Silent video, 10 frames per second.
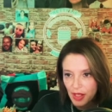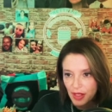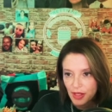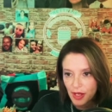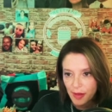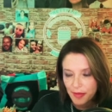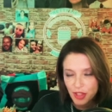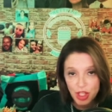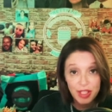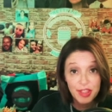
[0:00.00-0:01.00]
Uh,
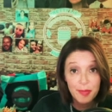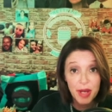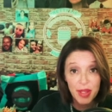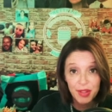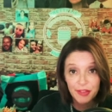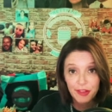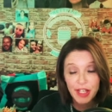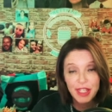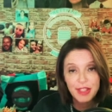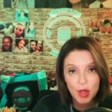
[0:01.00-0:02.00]
she is the mother of
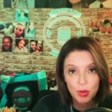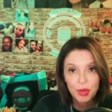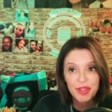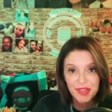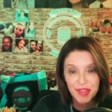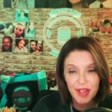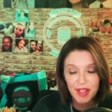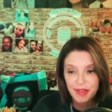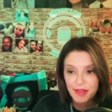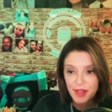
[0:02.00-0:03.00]
Frankie's oldest
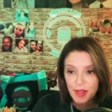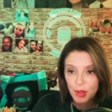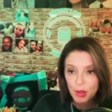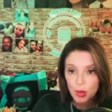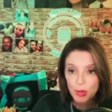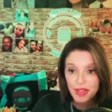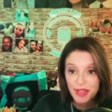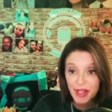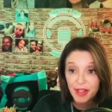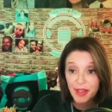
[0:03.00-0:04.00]
son who was
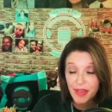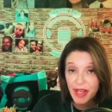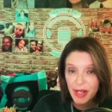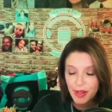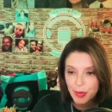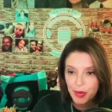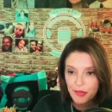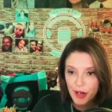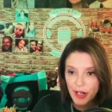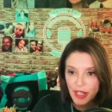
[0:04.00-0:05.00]
there in the house when
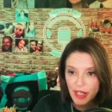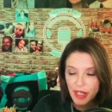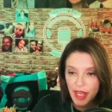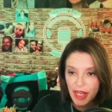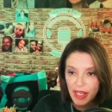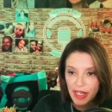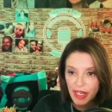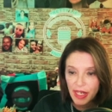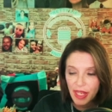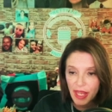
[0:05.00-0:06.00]
Frankie and
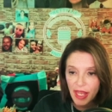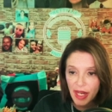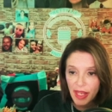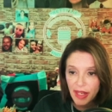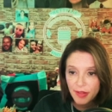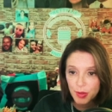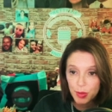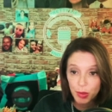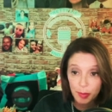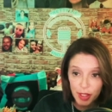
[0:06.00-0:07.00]
Hannah Hazel
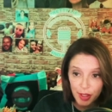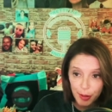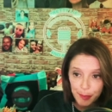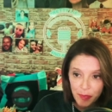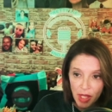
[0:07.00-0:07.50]
were murdered.